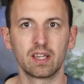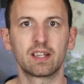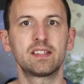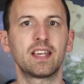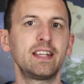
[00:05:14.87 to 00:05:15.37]

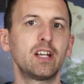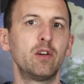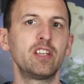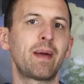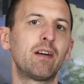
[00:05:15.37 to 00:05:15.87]
contain
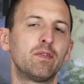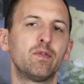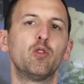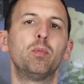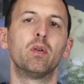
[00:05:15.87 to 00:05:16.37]
only about
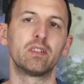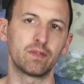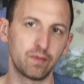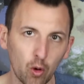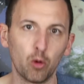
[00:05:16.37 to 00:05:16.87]
four point
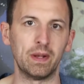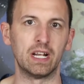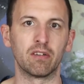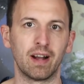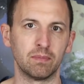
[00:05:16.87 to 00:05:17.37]
four
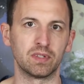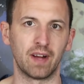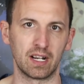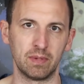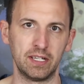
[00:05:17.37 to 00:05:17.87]
milligrams of
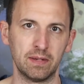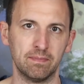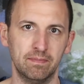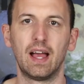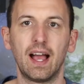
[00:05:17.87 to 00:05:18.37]
aluminium.